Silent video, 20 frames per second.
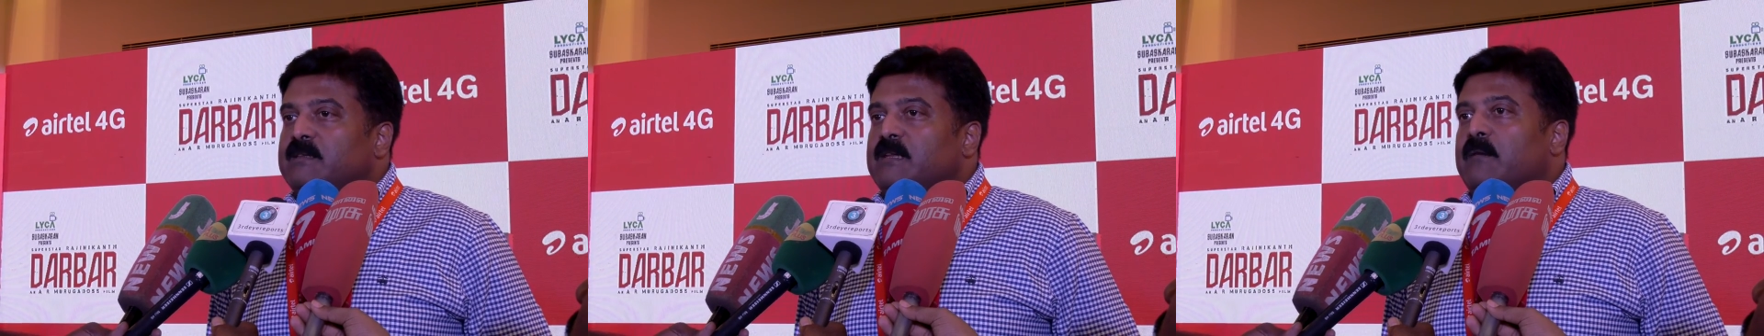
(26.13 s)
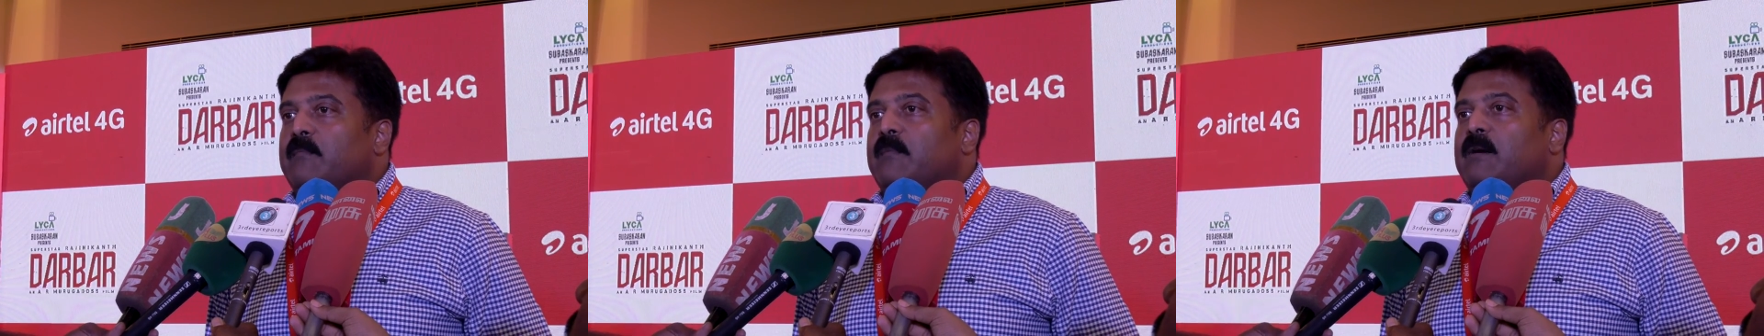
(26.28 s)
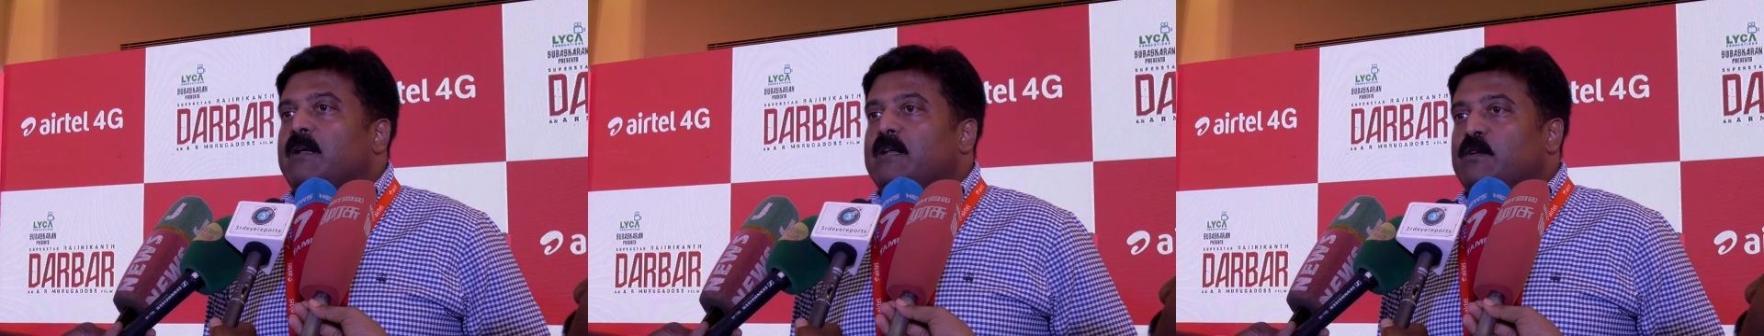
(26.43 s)

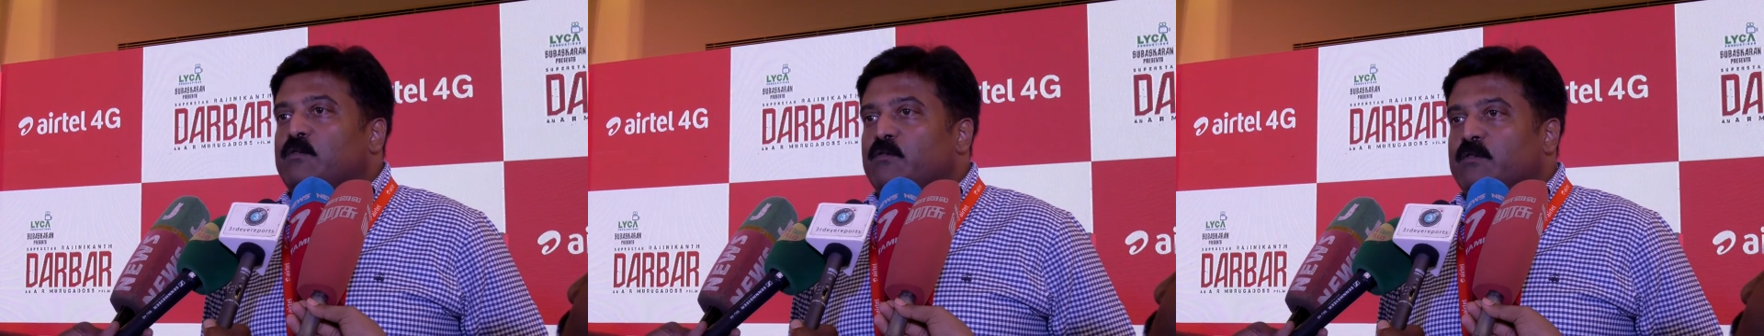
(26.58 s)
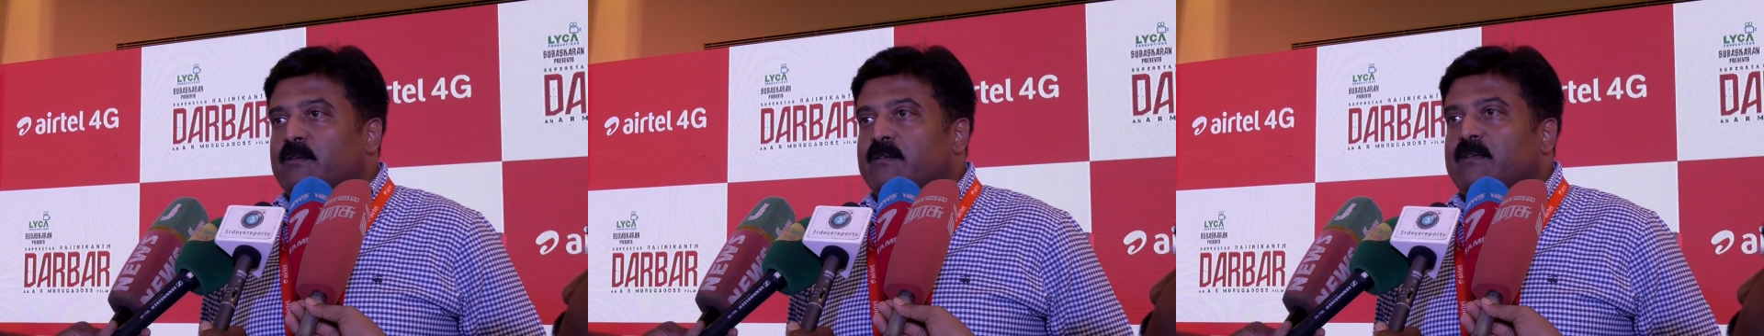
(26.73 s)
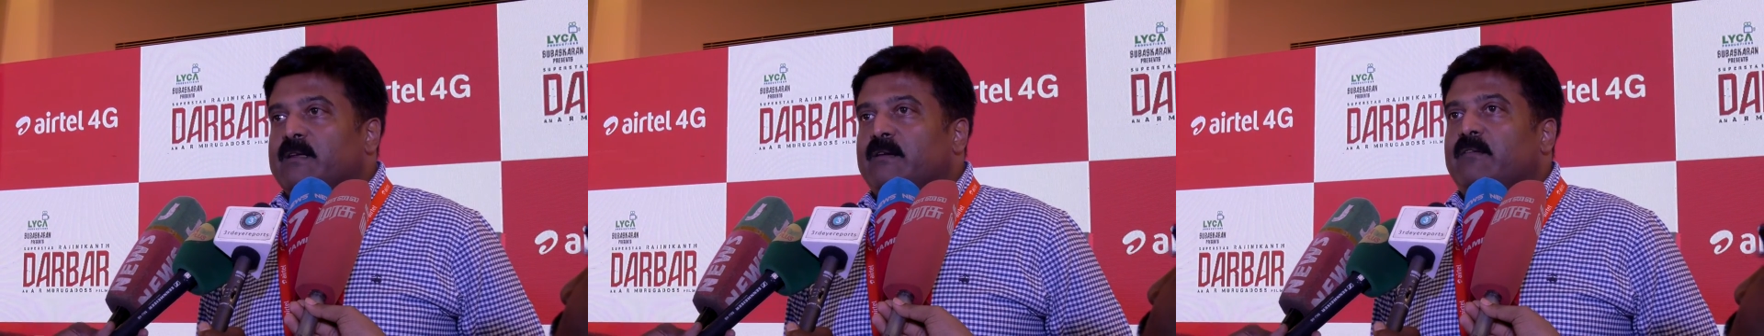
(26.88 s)
Darbar
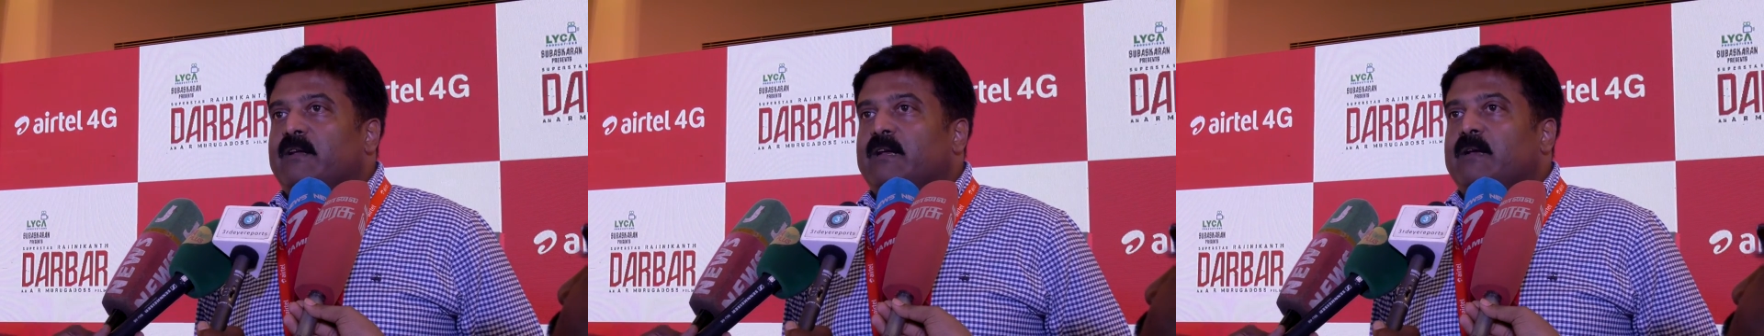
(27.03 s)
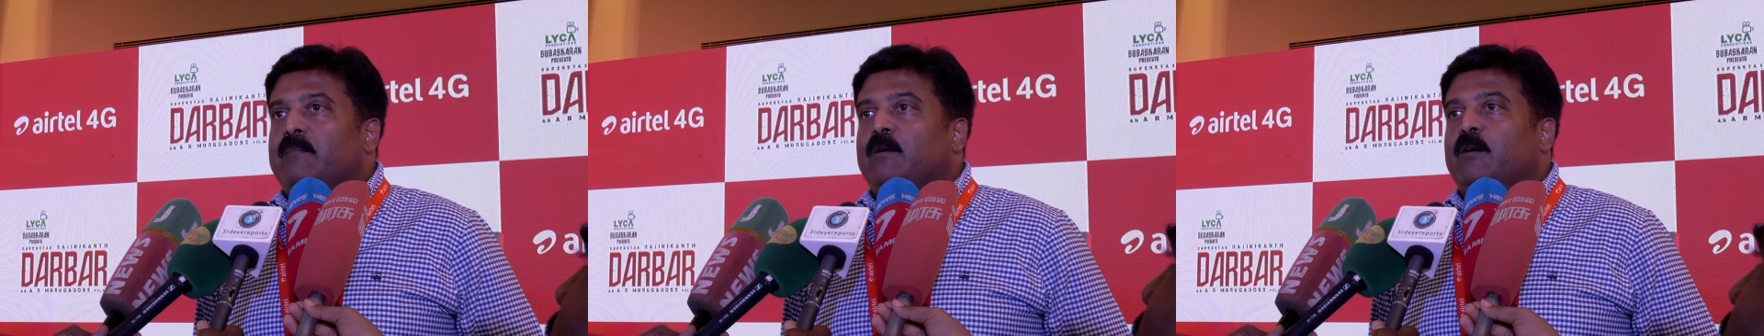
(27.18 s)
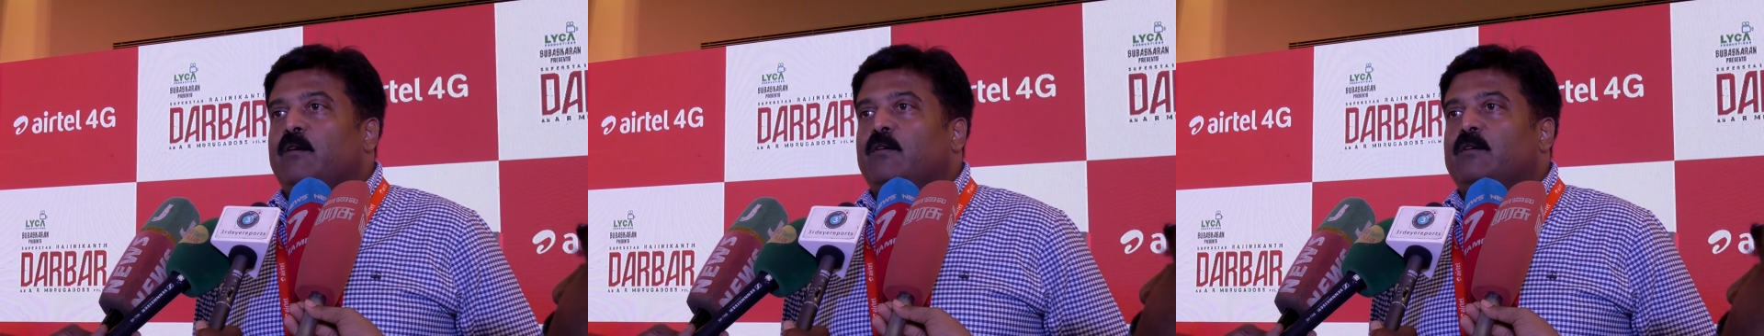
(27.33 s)
quiz is
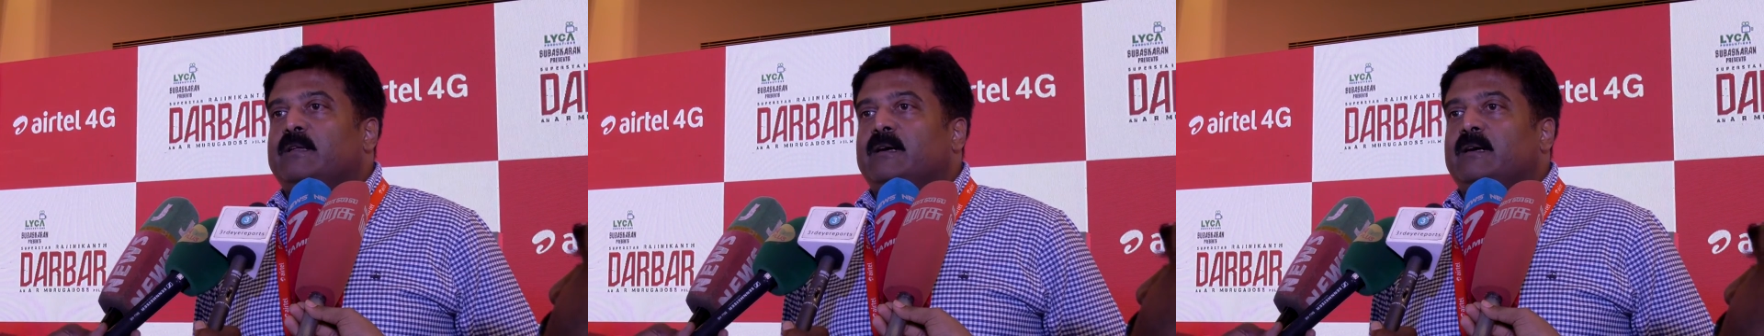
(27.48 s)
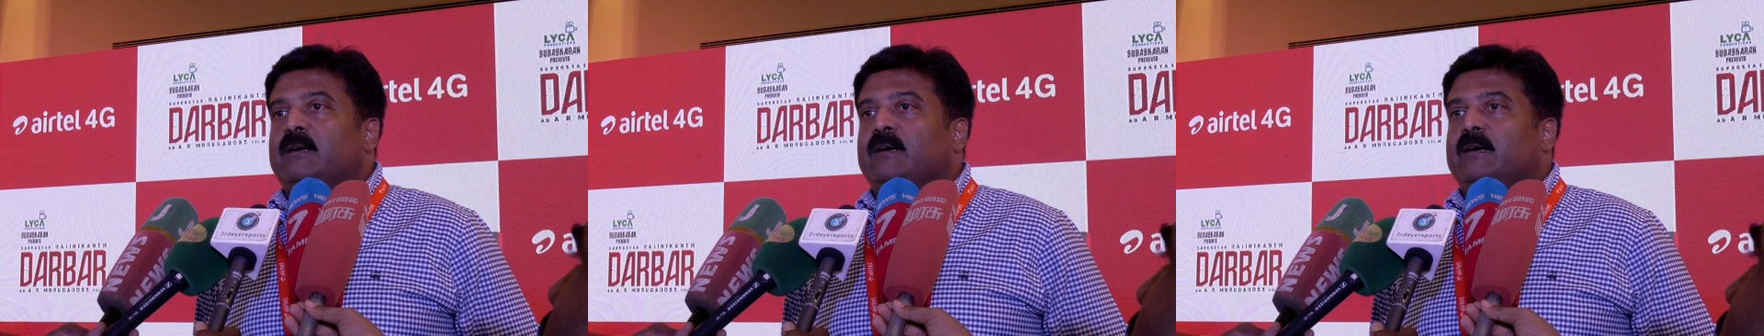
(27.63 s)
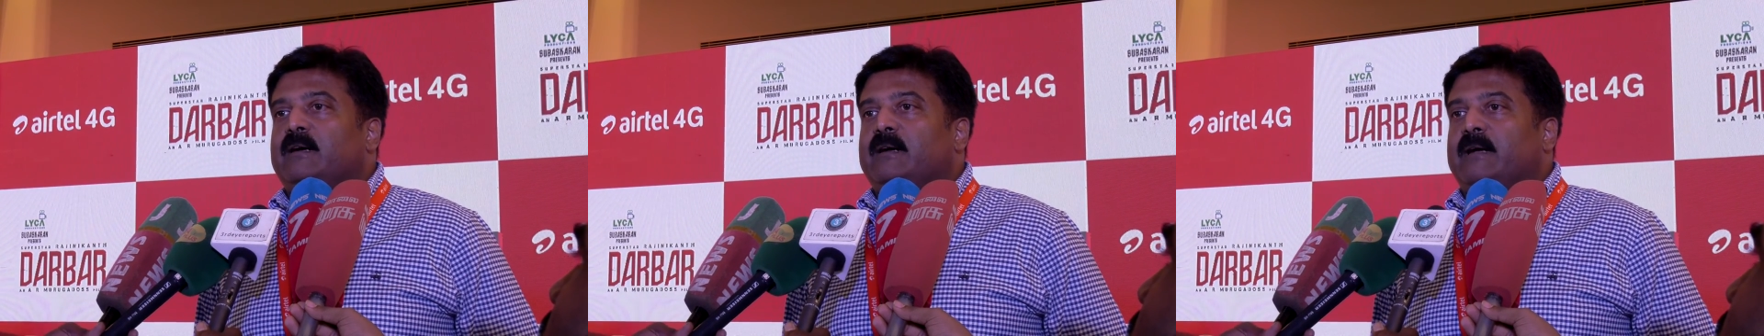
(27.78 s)
available on
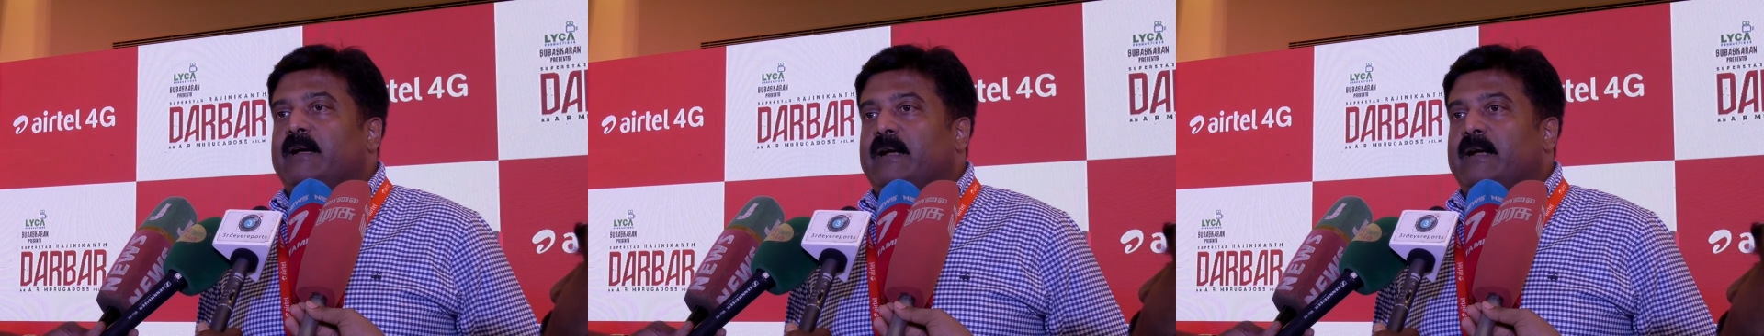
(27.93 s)
the